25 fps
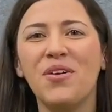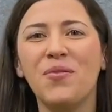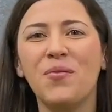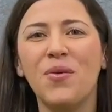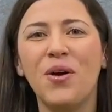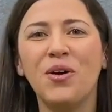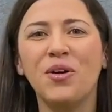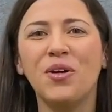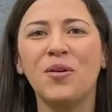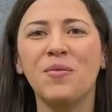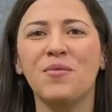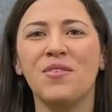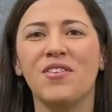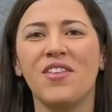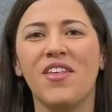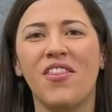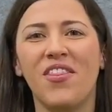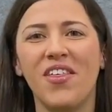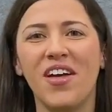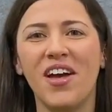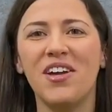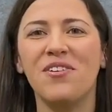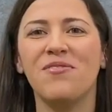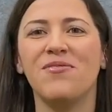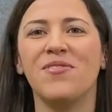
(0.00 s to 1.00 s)
and welcome to the
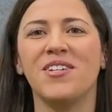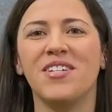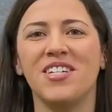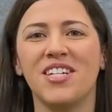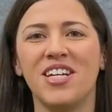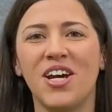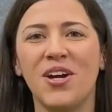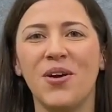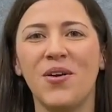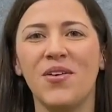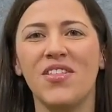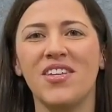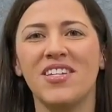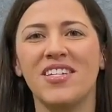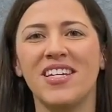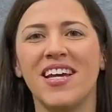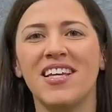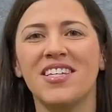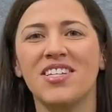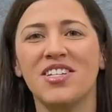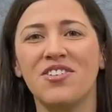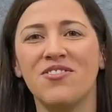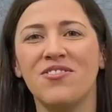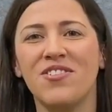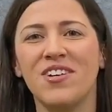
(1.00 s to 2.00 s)
third video in the
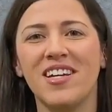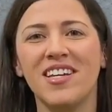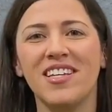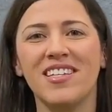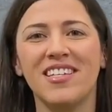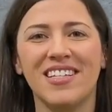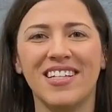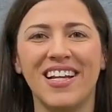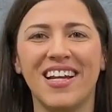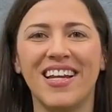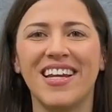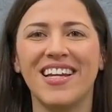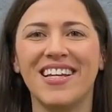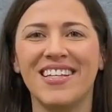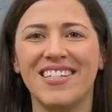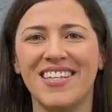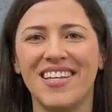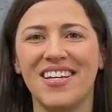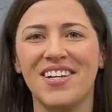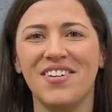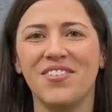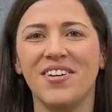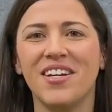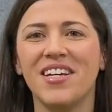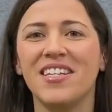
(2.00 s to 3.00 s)
TES Careers Clinic
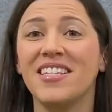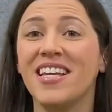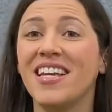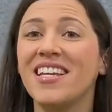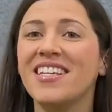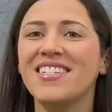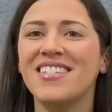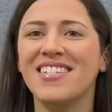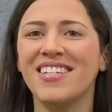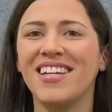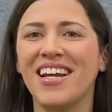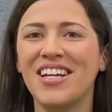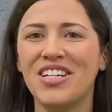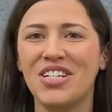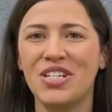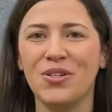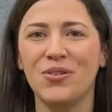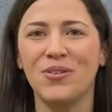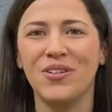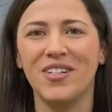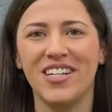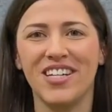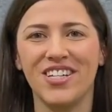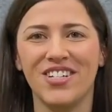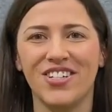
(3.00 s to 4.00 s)
series,
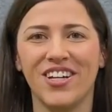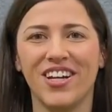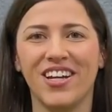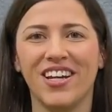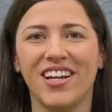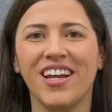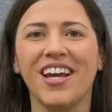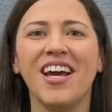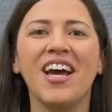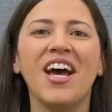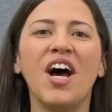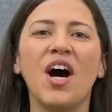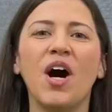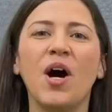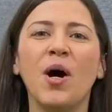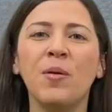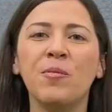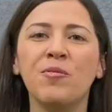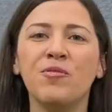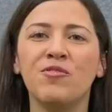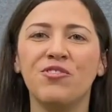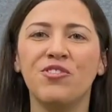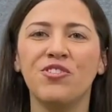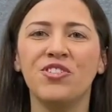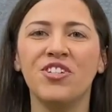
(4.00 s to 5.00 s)
International Edition.
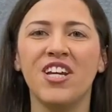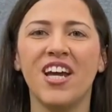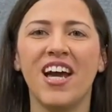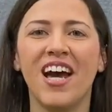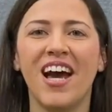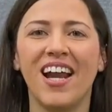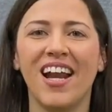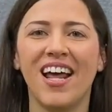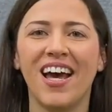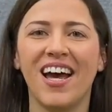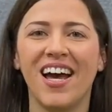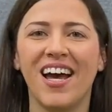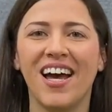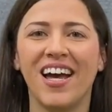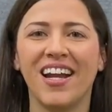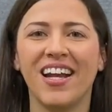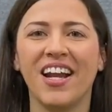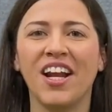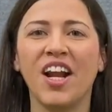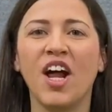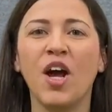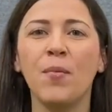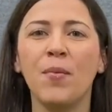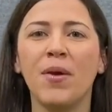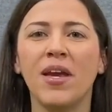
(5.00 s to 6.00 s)
I'm Grania Hallahan
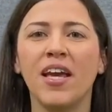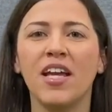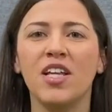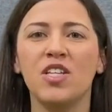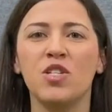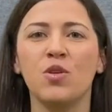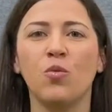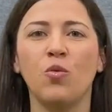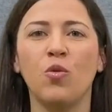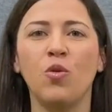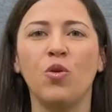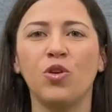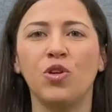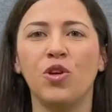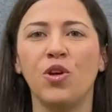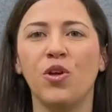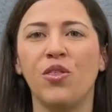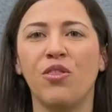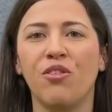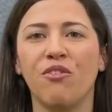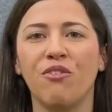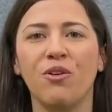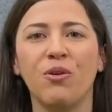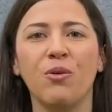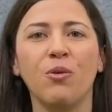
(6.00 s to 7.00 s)
and I'm here to walk
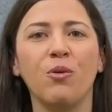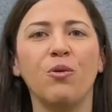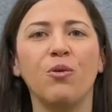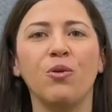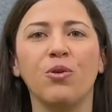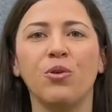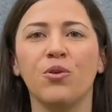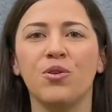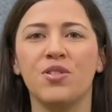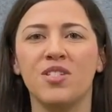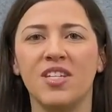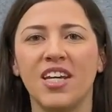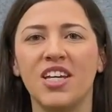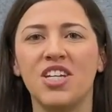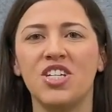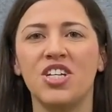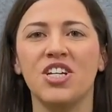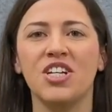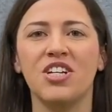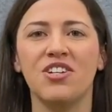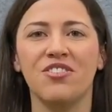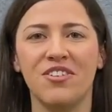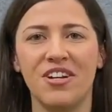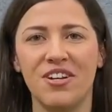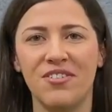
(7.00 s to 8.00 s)
you through all your
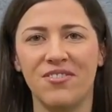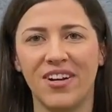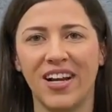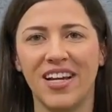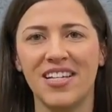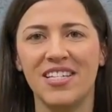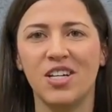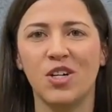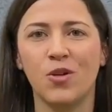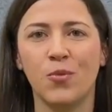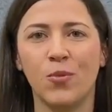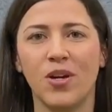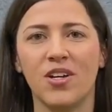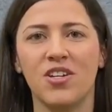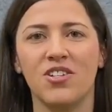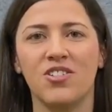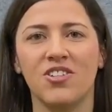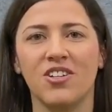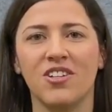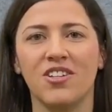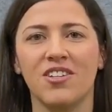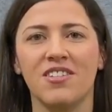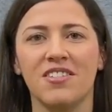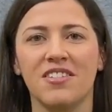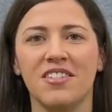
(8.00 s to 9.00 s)
teaching career related
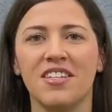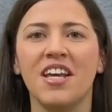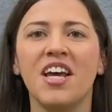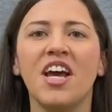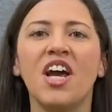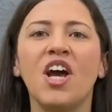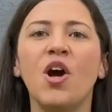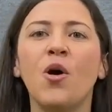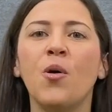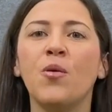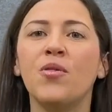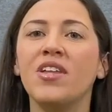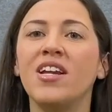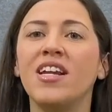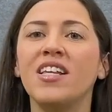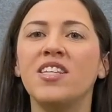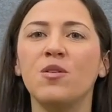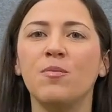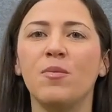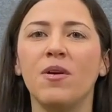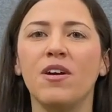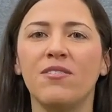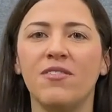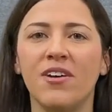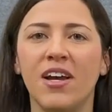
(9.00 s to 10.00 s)
questions with a
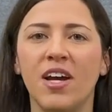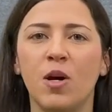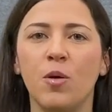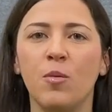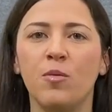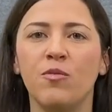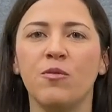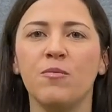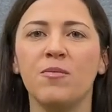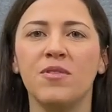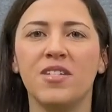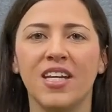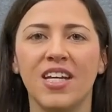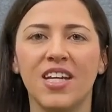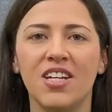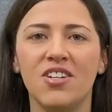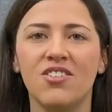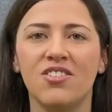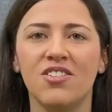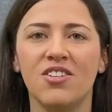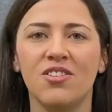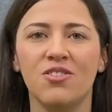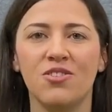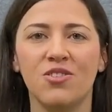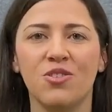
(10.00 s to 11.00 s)
little bit of help from
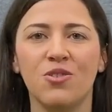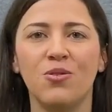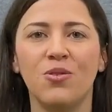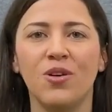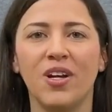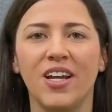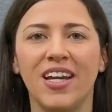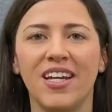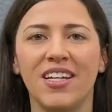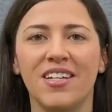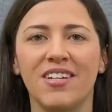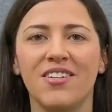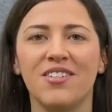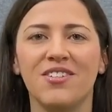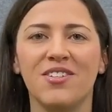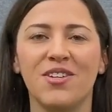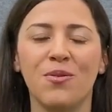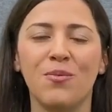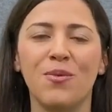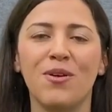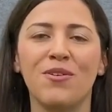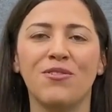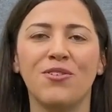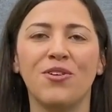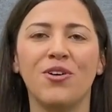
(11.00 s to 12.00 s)
teachers and school leaders
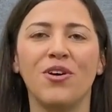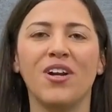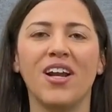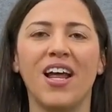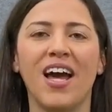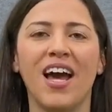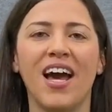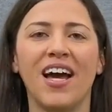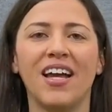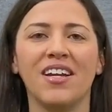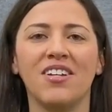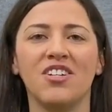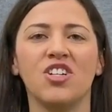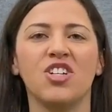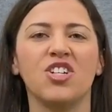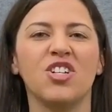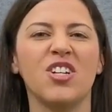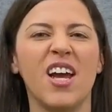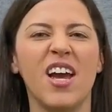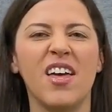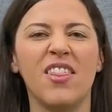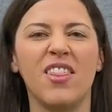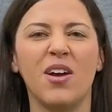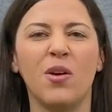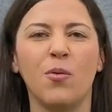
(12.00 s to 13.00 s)
who we've got on hand to
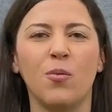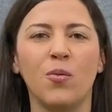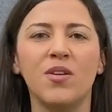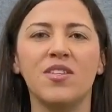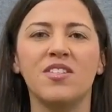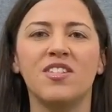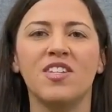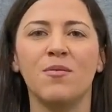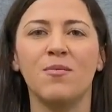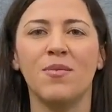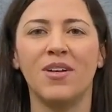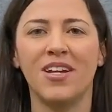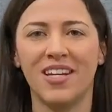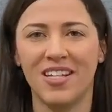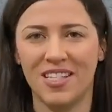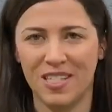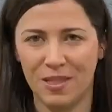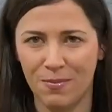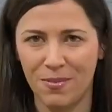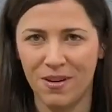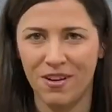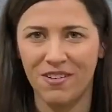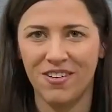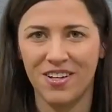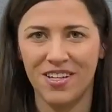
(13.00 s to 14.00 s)
share their wisdom and
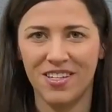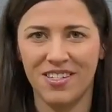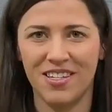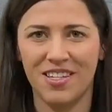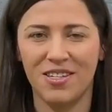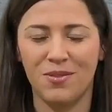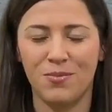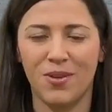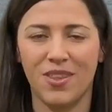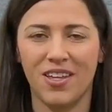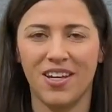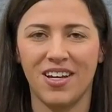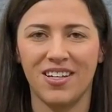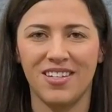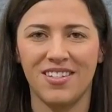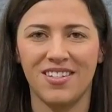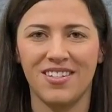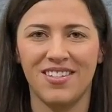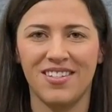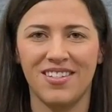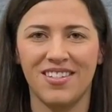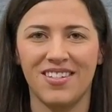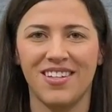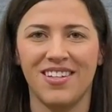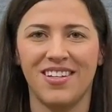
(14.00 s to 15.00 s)
experiences with
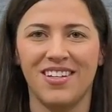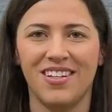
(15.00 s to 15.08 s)
us.